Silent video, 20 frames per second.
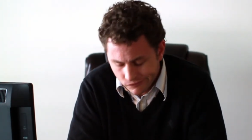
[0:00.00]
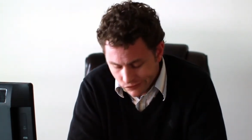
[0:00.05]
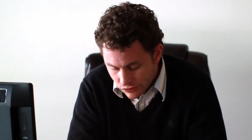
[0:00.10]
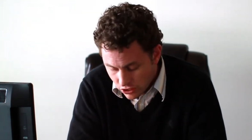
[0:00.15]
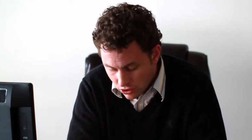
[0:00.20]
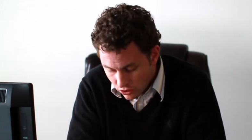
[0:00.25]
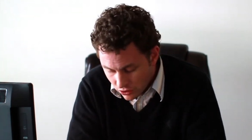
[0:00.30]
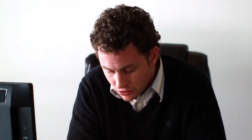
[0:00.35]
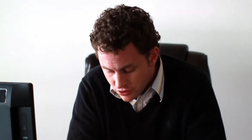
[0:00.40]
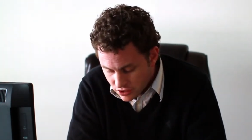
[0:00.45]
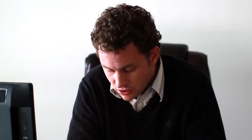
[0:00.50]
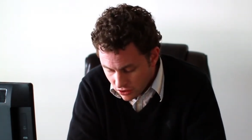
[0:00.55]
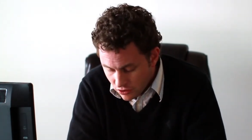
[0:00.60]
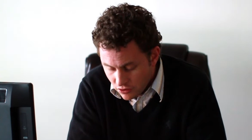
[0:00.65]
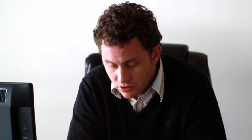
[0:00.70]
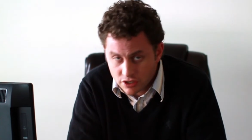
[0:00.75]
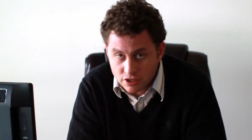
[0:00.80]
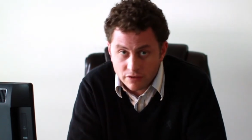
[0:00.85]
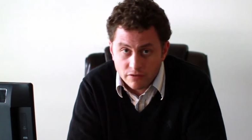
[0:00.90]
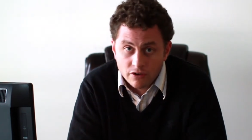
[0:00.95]
close
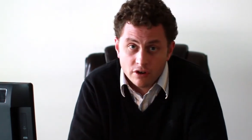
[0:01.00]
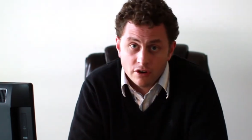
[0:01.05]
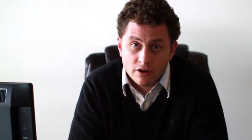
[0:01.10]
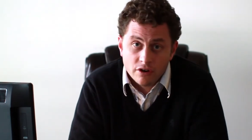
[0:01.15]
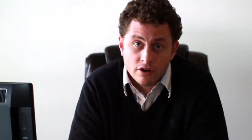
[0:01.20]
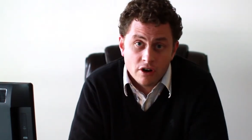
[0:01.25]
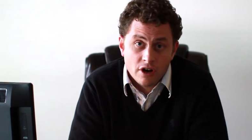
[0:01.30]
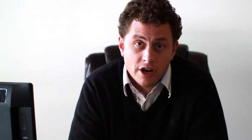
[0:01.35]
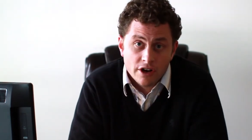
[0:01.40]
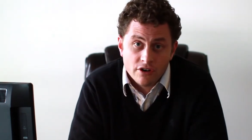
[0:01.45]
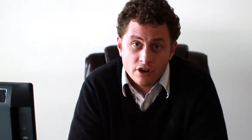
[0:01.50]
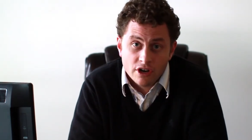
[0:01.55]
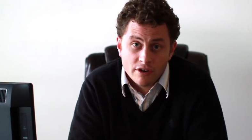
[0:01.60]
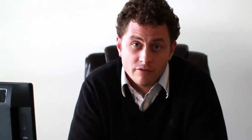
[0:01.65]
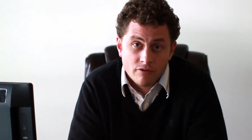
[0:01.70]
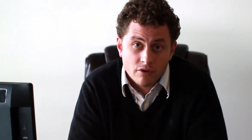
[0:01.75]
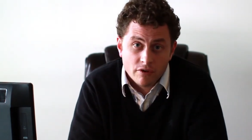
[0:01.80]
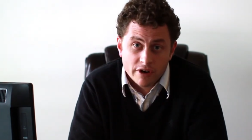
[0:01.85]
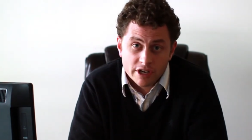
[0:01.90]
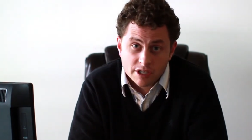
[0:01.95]
notice of your
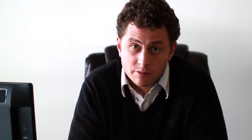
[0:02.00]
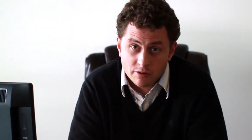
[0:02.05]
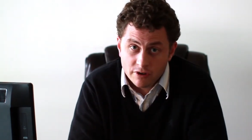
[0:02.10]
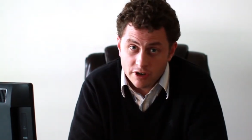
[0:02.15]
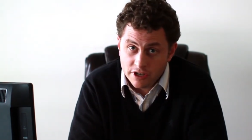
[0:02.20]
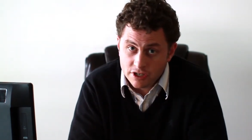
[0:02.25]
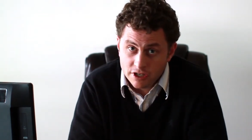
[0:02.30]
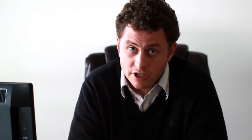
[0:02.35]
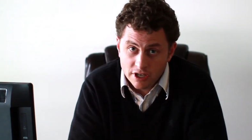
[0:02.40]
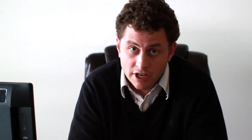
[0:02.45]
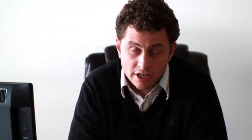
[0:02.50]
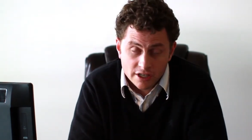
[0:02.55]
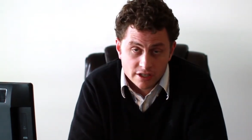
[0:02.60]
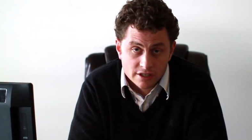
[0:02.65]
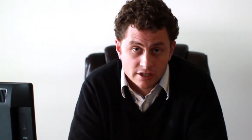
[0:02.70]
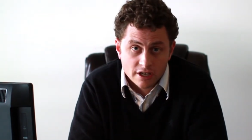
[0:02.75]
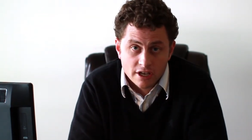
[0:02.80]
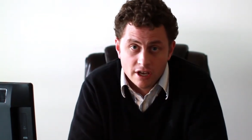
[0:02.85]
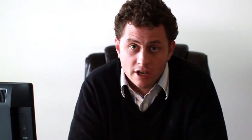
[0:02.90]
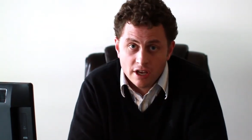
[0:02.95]
I-94 expiration
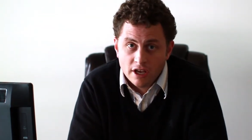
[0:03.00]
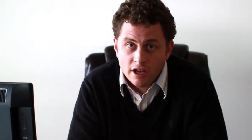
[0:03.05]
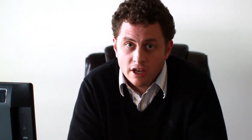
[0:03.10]
dates.